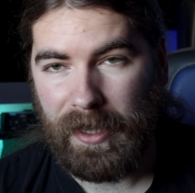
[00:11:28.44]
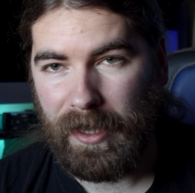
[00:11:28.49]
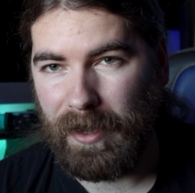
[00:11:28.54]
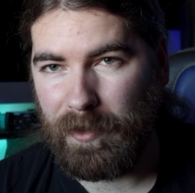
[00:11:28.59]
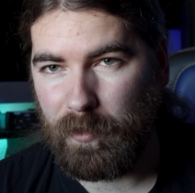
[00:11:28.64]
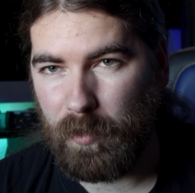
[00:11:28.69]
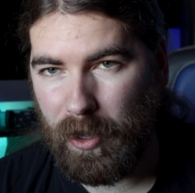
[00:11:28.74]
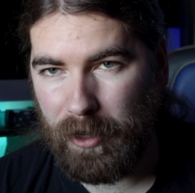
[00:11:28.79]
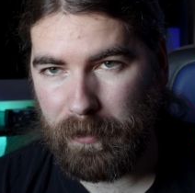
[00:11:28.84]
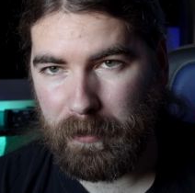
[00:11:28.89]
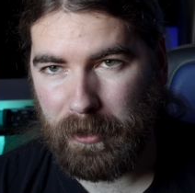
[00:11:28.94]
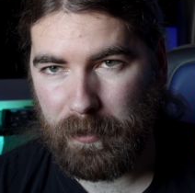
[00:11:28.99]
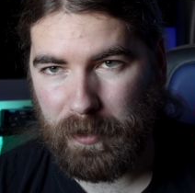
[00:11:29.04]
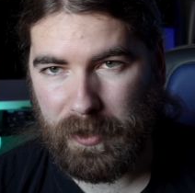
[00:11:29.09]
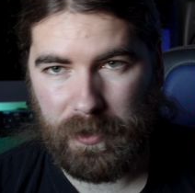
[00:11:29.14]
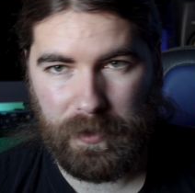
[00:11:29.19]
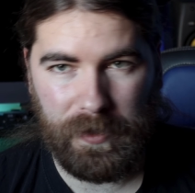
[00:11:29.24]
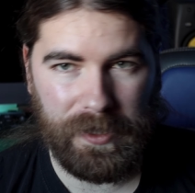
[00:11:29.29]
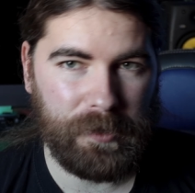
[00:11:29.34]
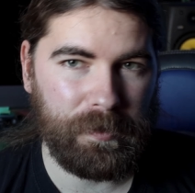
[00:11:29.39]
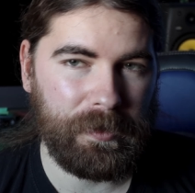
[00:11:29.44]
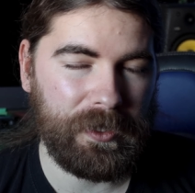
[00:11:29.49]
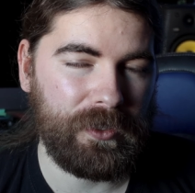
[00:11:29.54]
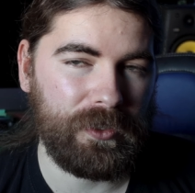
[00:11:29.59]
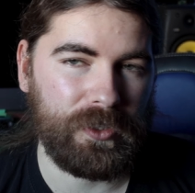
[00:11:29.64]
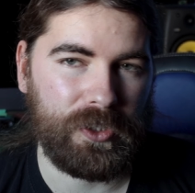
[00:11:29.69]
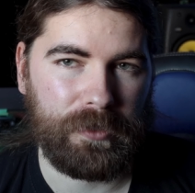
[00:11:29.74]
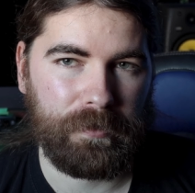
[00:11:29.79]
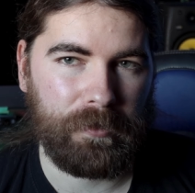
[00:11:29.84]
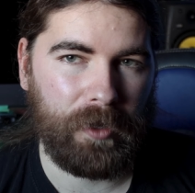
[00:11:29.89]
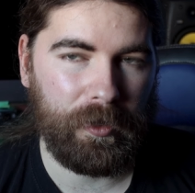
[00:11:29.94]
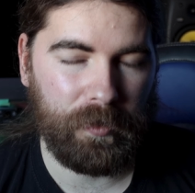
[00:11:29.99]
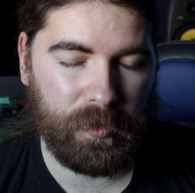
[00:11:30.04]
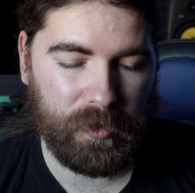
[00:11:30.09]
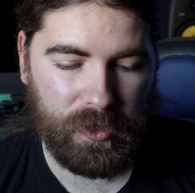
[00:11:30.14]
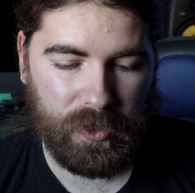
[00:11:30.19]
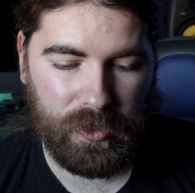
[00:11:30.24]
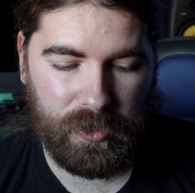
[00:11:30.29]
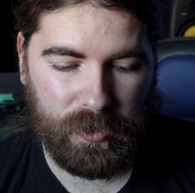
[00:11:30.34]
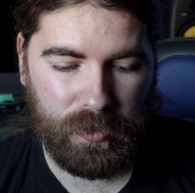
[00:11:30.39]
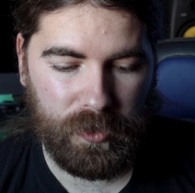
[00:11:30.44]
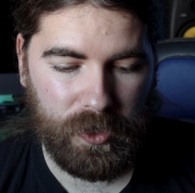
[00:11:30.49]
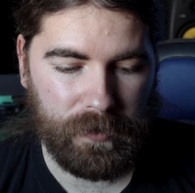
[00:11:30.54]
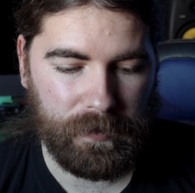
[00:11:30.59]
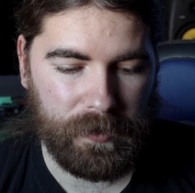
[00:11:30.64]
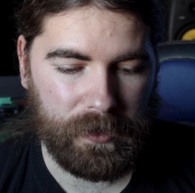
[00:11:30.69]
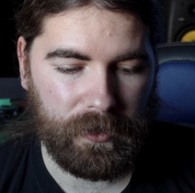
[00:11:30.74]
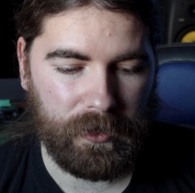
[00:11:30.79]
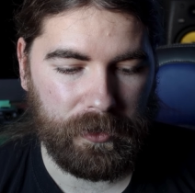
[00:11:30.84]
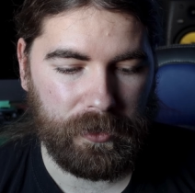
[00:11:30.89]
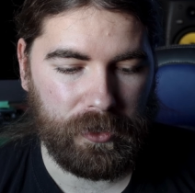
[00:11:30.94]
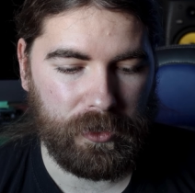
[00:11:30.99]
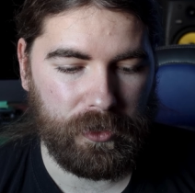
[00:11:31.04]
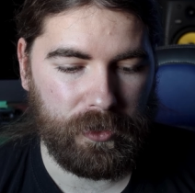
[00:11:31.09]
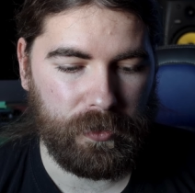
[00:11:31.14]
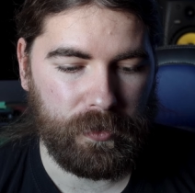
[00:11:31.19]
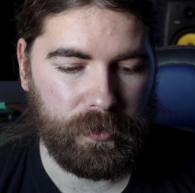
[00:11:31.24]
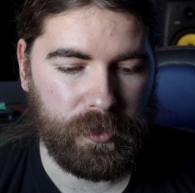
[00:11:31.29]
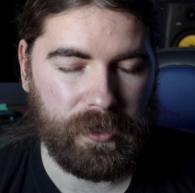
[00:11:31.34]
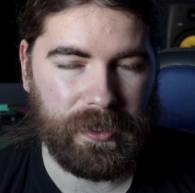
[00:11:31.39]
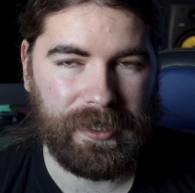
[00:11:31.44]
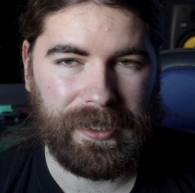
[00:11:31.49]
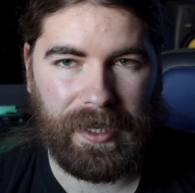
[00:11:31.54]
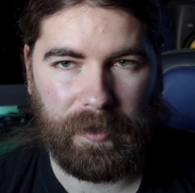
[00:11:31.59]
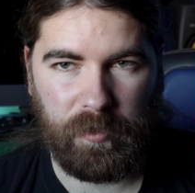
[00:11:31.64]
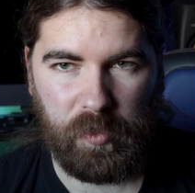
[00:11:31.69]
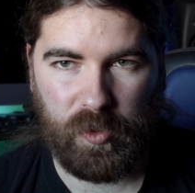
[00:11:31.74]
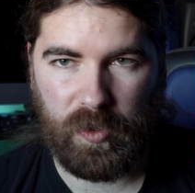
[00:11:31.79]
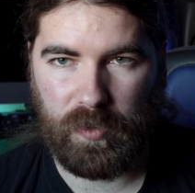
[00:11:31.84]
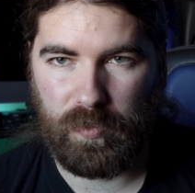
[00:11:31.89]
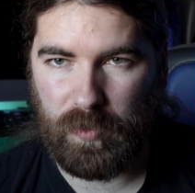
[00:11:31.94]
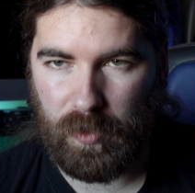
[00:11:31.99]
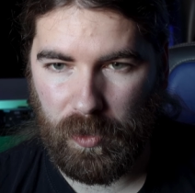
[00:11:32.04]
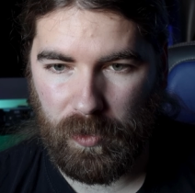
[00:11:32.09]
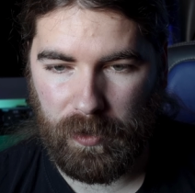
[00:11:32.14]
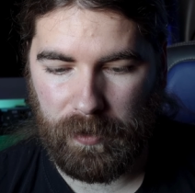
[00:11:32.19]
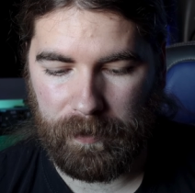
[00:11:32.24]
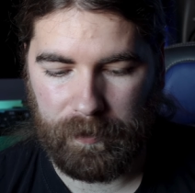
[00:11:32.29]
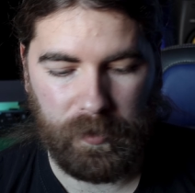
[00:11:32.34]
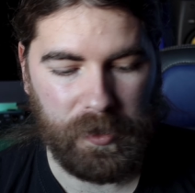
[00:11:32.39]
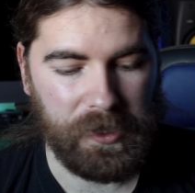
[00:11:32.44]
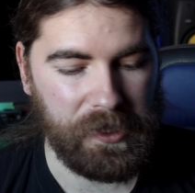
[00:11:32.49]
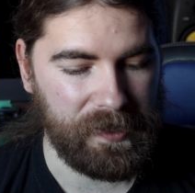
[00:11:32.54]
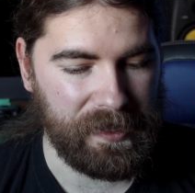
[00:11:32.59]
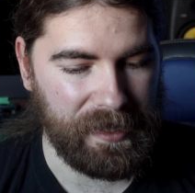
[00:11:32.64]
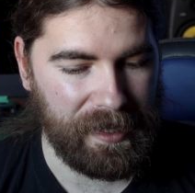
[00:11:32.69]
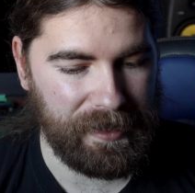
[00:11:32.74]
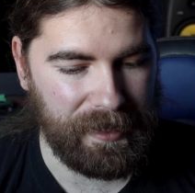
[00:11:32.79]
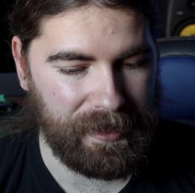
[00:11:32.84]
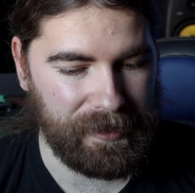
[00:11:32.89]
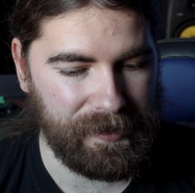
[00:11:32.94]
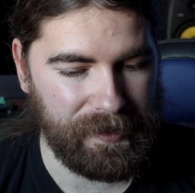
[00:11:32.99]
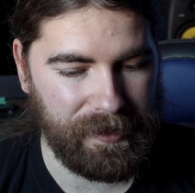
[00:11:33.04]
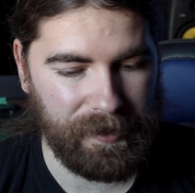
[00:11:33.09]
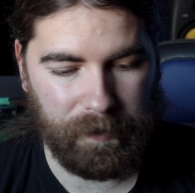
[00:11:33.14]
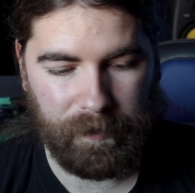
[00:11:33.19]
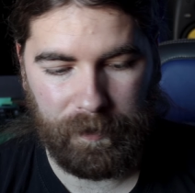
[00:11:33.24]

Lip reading: And why might we do this? Because you might want to do something like use the Camera Raw, which is our next tip.